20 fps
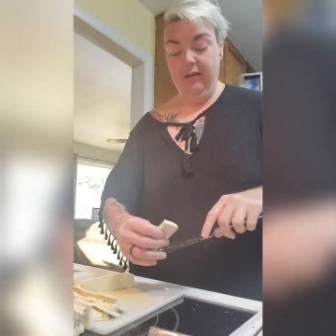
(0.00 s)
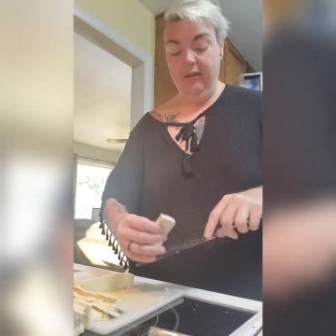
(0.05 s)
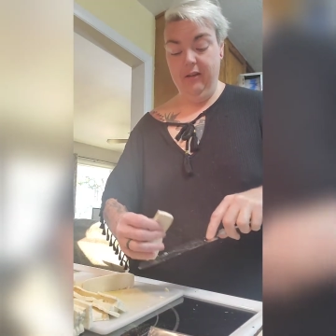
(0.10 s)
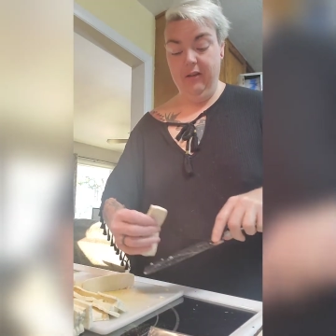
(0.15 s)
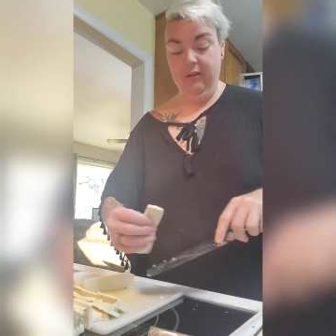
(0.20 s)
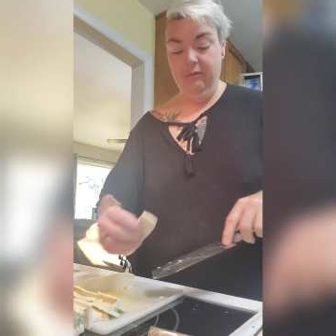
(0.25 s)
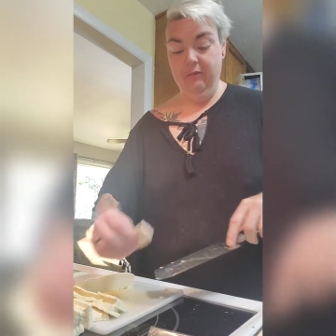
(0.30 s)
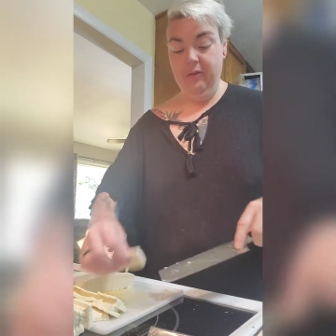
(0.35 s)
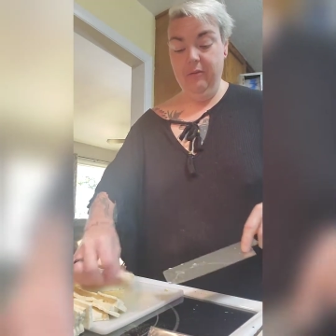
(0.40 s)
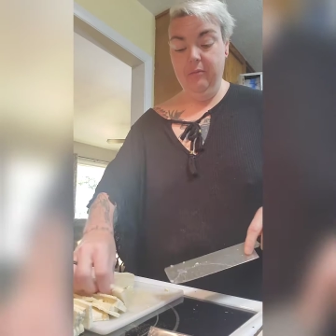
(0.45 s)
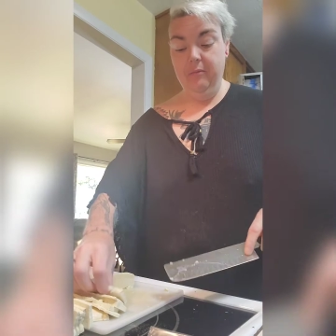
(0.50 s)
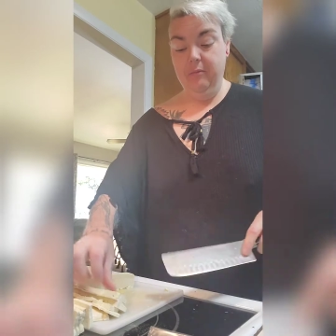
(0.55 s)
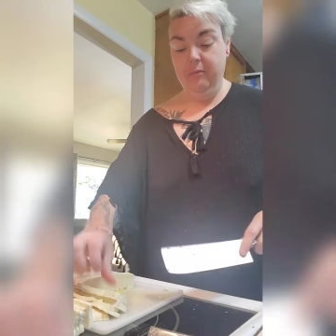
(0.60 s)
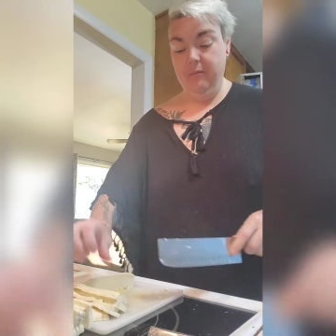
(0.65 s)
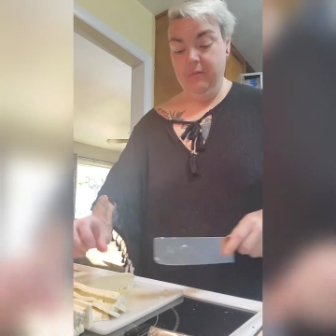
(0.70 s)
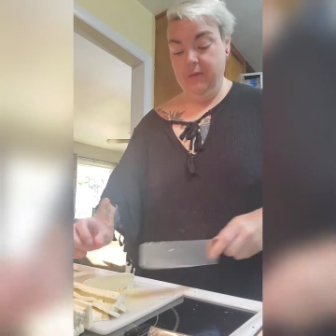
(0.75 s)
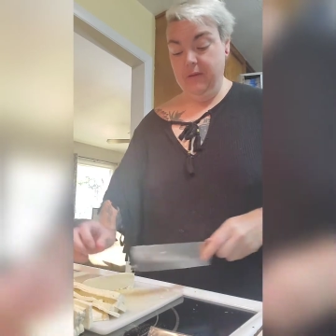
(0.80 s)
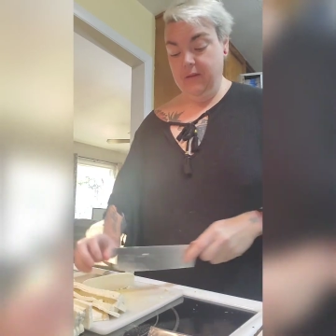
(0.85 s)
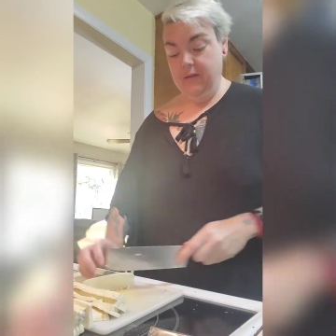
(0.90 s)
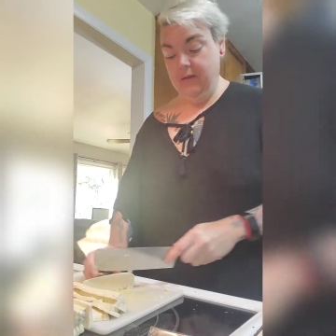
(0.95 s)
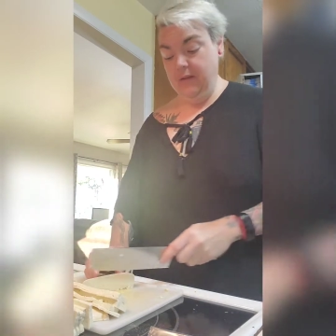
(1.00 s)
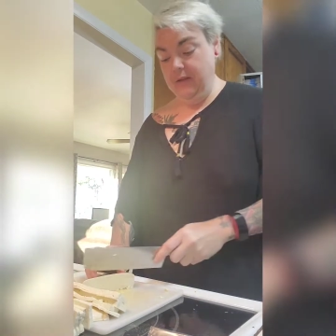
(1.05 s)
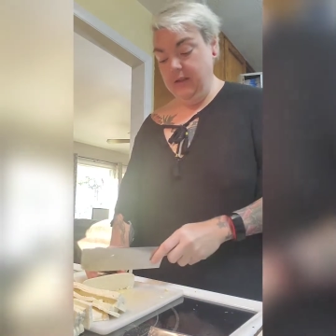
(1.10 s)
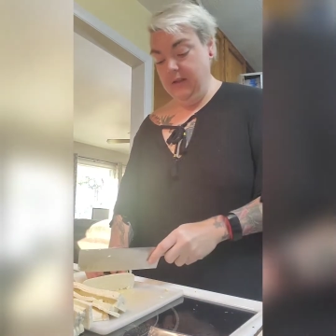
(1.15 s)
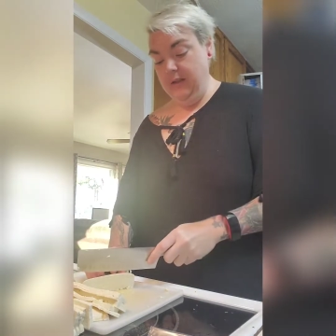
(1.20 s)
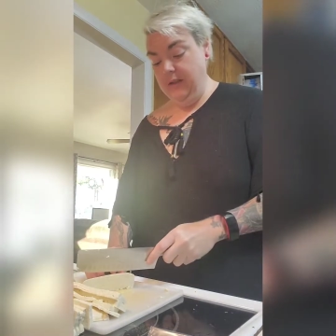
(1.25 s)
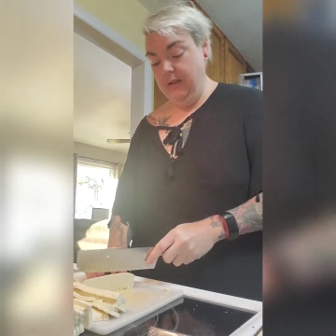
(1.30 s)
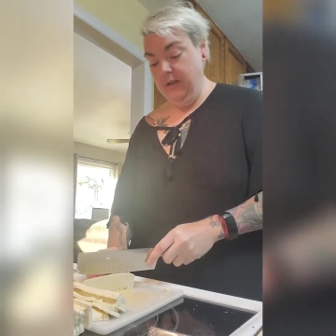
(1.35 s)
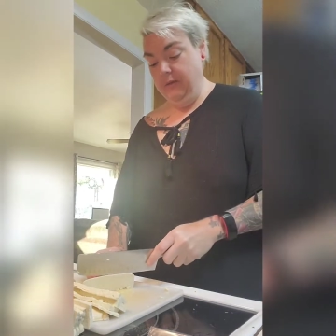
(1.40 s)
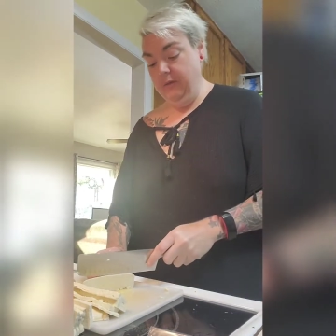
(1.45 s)
it
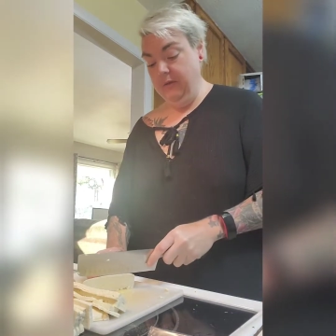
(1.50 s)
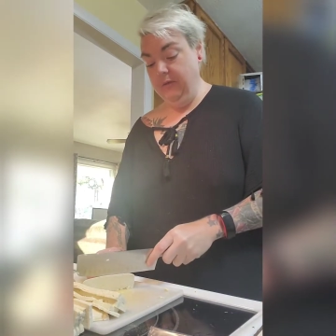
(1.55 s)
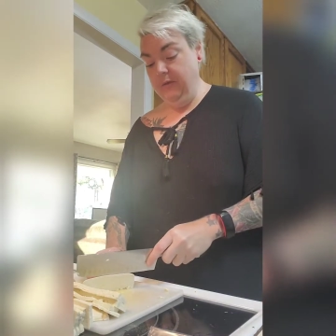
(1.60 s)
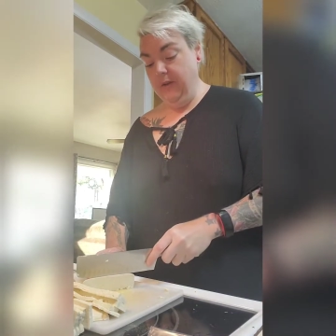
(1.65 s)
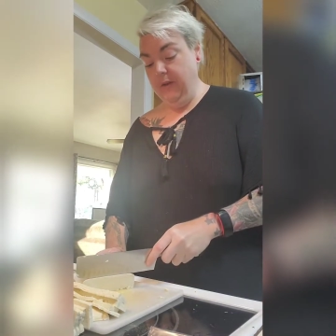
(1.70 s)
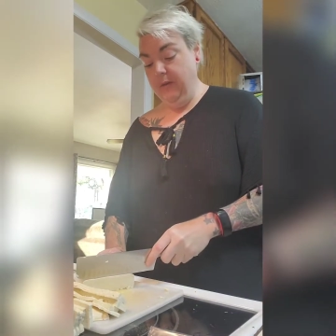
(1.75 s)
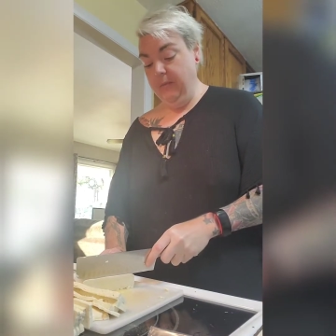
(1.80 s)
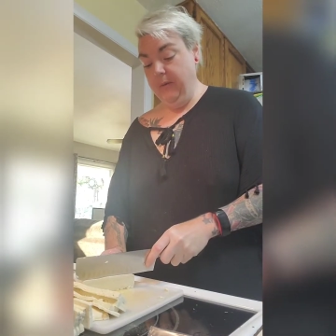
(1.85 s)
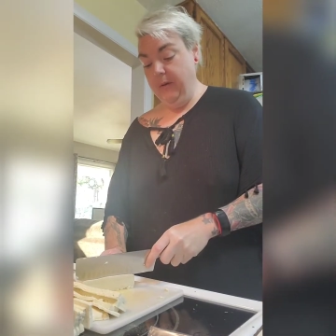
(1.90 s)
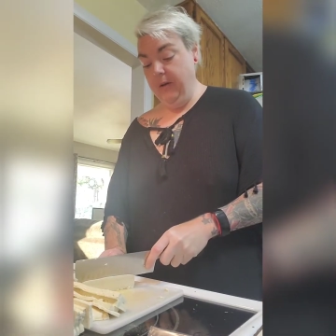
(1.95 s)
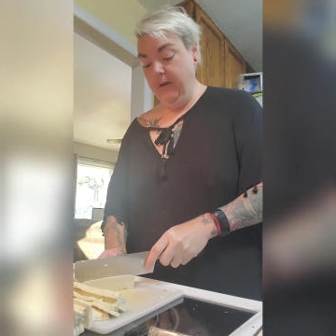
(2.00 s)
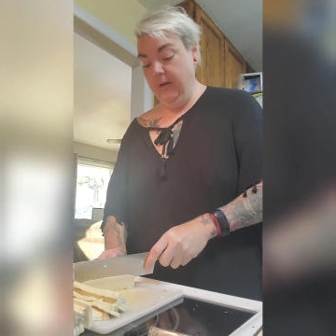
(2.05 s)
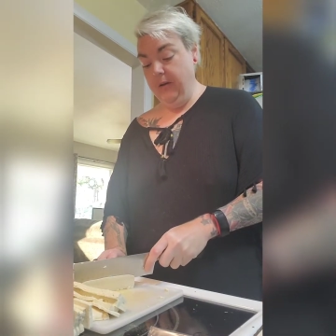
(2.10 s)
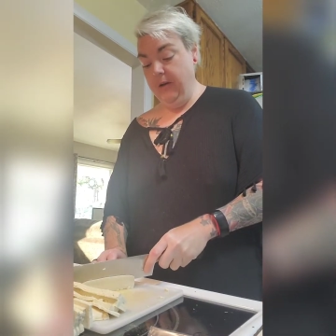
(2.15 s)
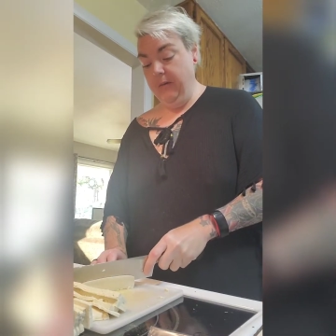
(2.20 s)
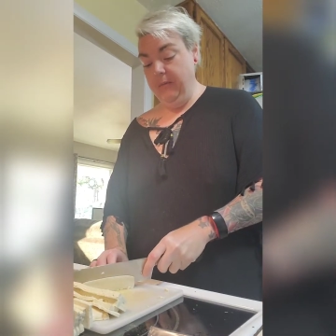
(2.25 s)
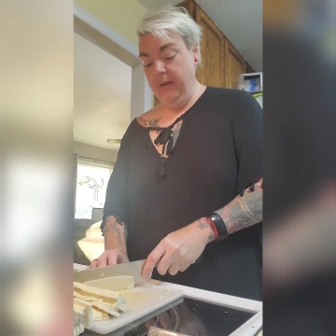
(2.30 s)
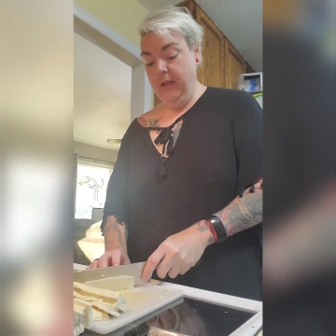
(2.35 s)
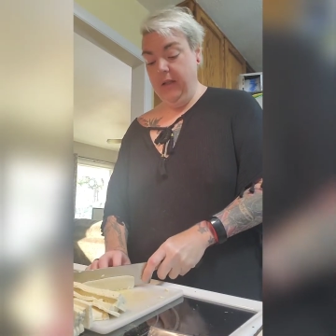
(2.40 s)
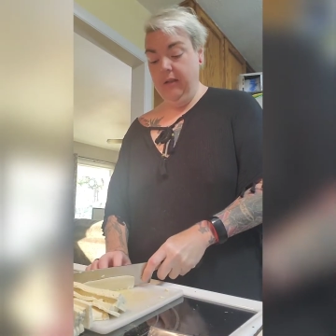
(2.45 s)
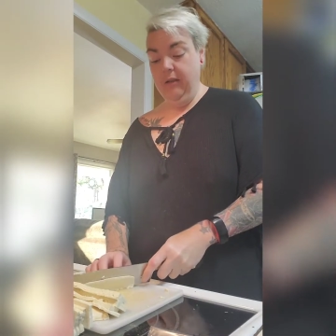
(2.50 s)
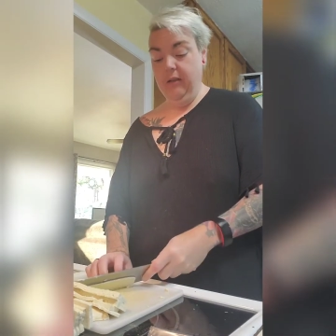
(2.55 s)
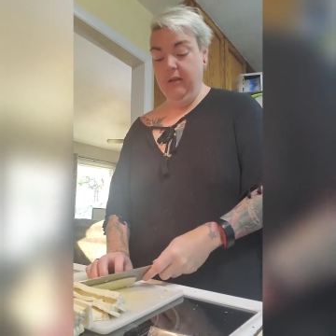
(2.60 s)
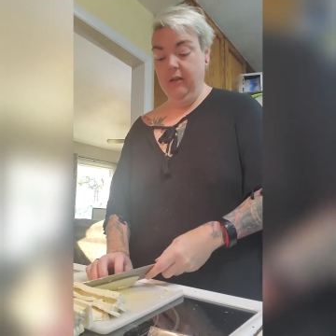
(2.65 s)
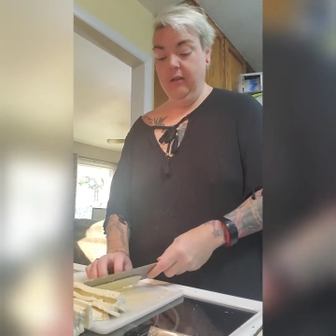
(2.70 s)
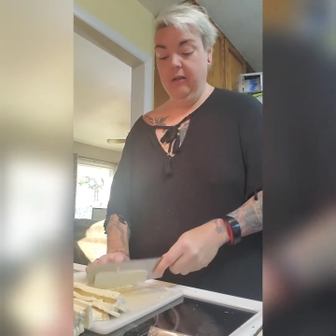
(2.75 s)
would fall apart on me